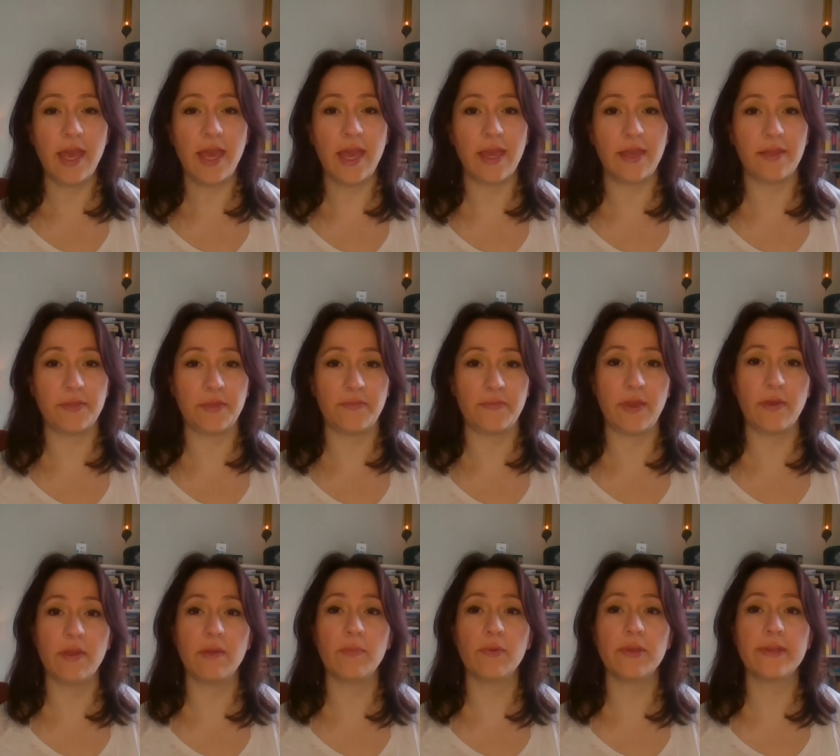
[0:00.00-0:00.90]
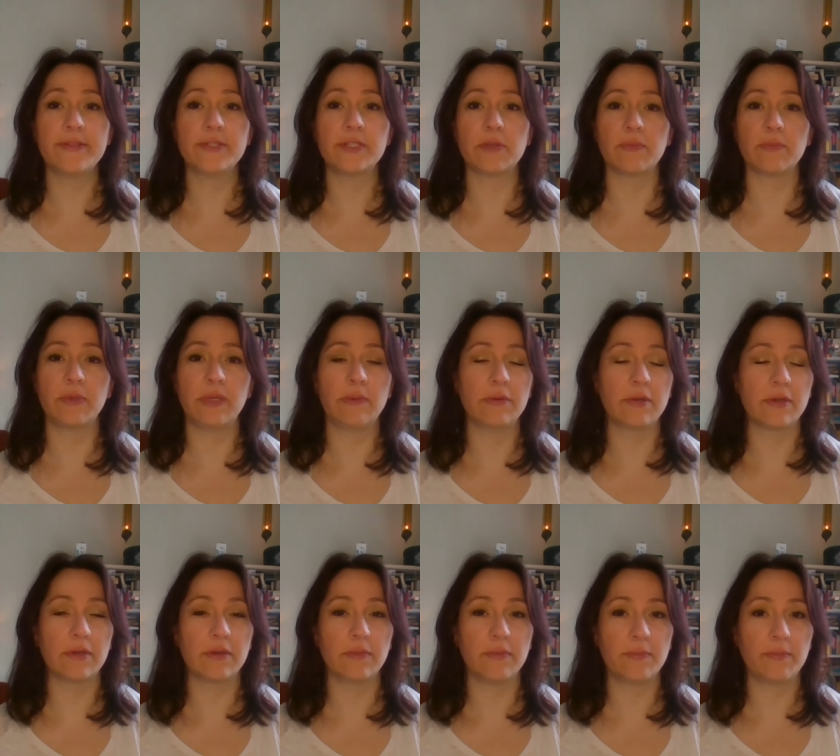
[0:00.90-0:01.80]
and the Fairy Bridge, and we
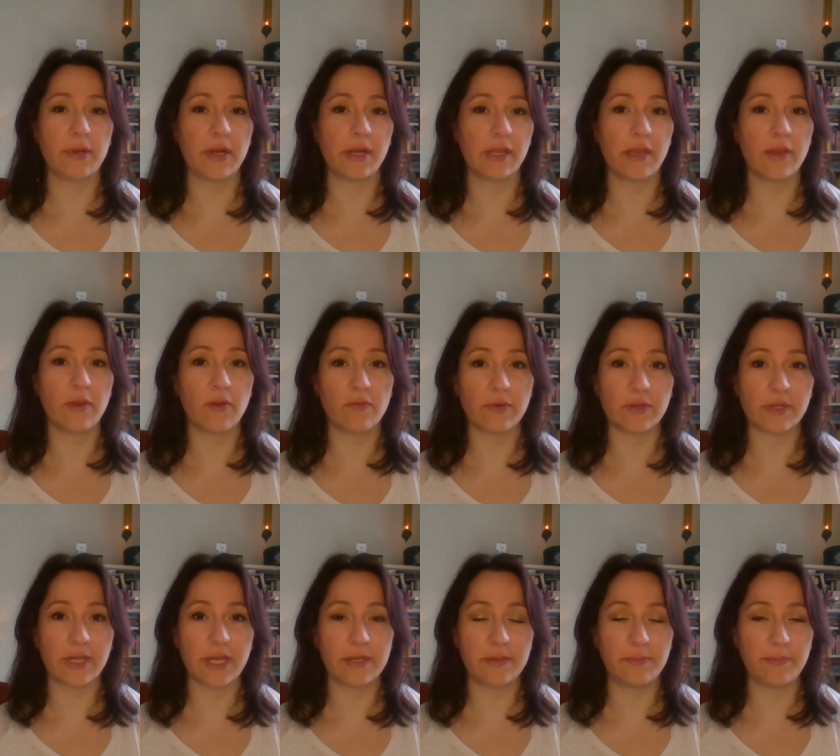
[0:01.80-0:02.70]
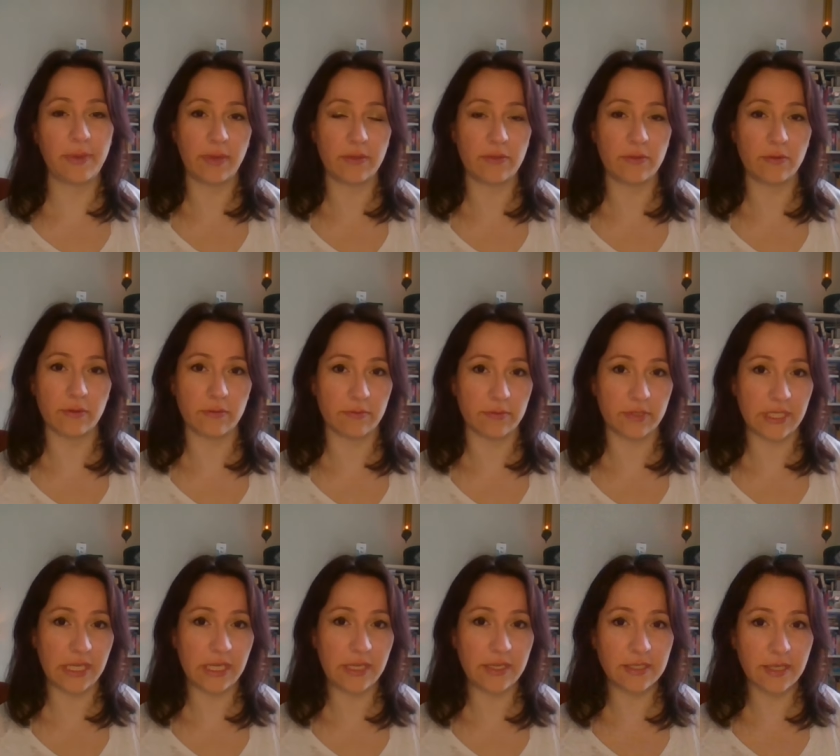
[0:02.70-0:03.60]
were parking overnight by the
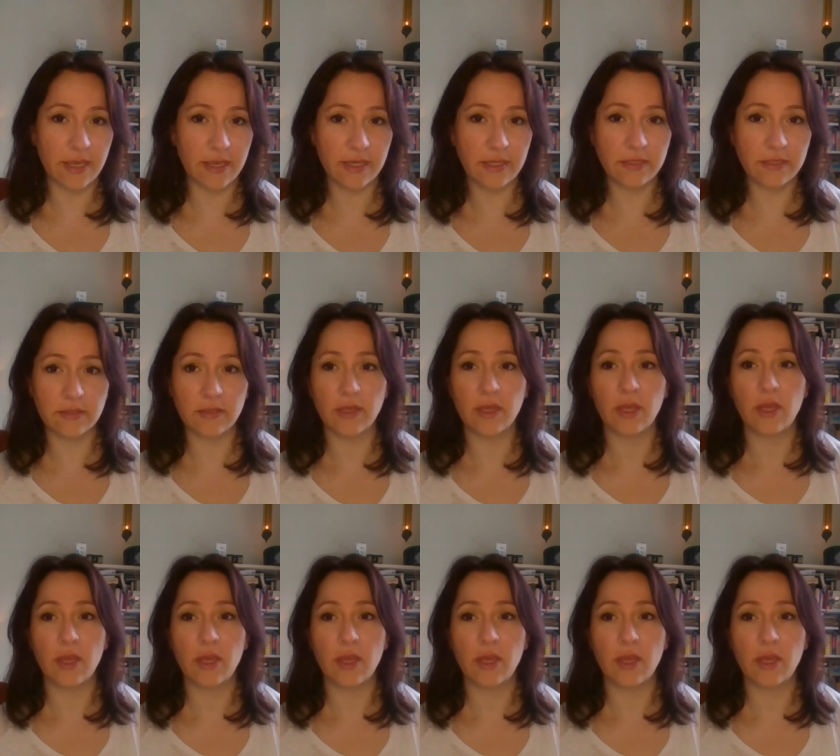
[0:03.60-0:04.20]
seaside,